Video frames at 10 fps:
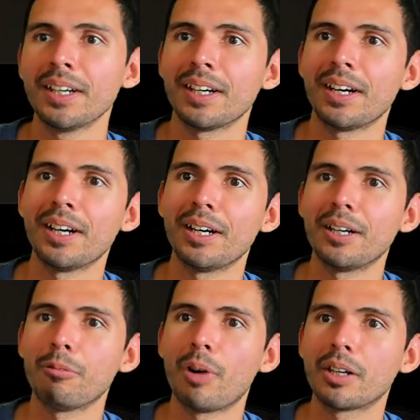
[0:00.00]

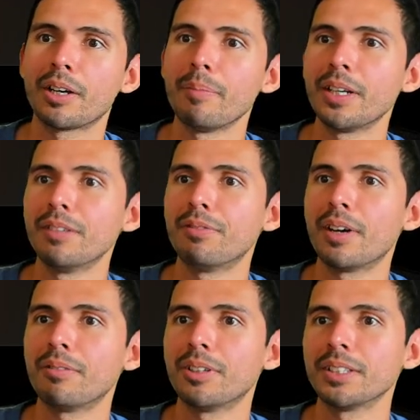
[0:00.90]
while committed
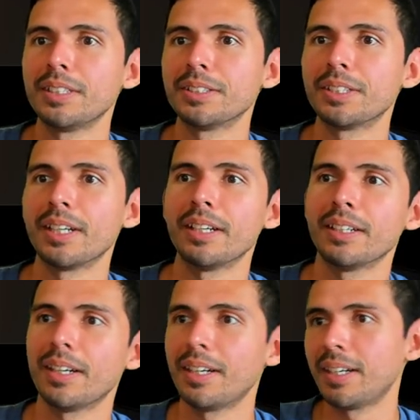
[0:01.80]
forever on the internet.
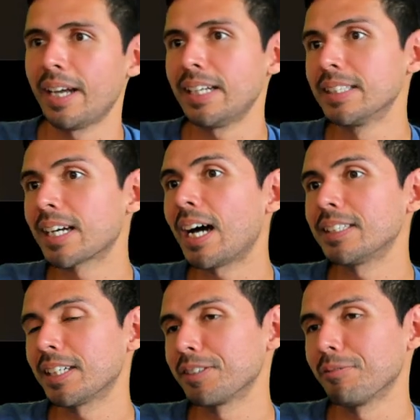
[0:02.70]
And in the
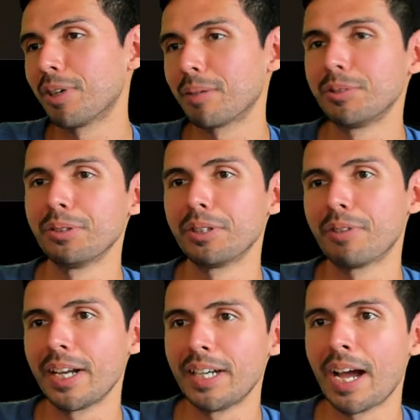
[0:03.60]
context of what I'm doing
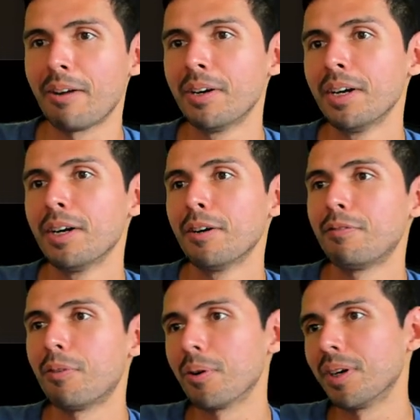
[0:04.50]
right now,
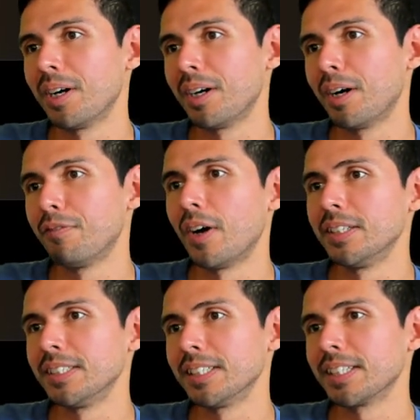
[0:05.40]
for a
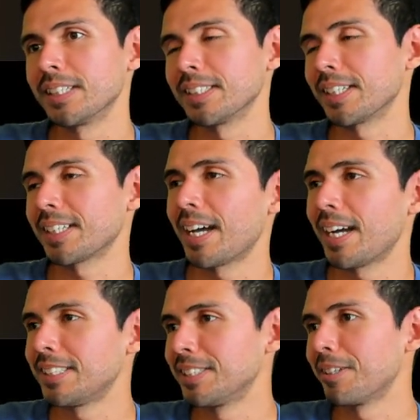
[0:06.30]
fund and things like that.
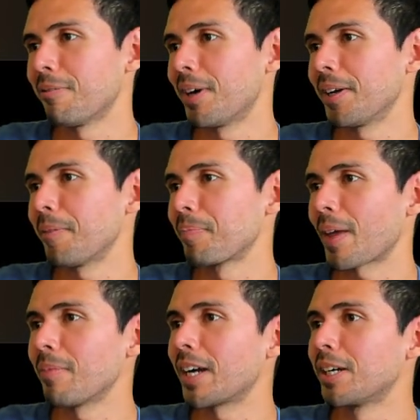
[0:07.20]
I just don't want to.
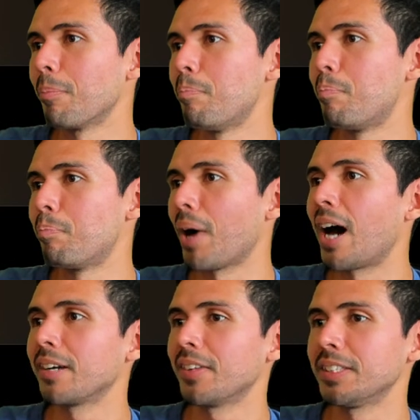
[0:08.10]
I'm not going to
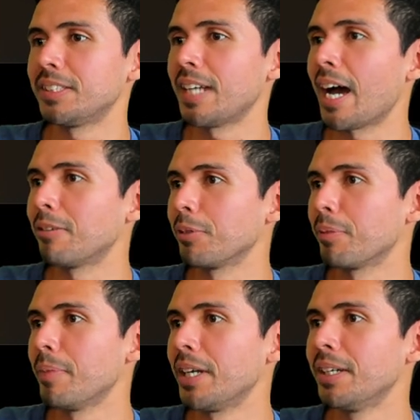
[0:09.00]
bog this down with
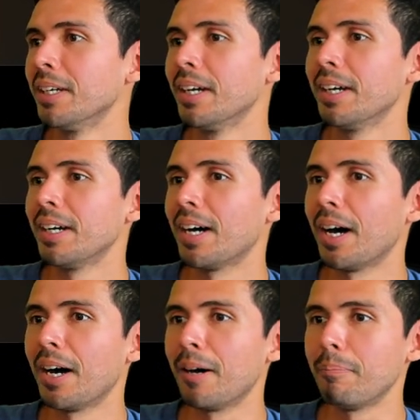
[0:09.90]
me
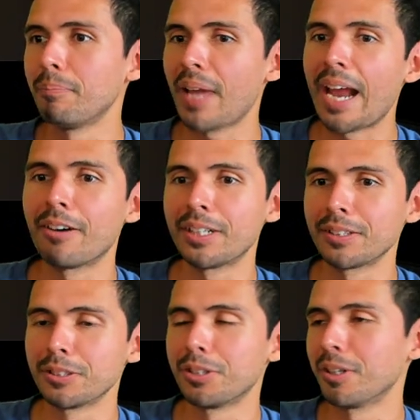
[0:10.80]
airing
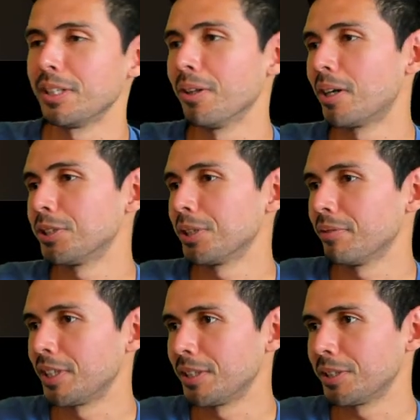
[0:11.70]
the dirty laundry of
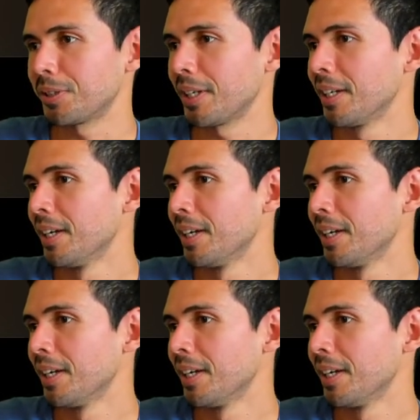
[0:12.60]
an industry.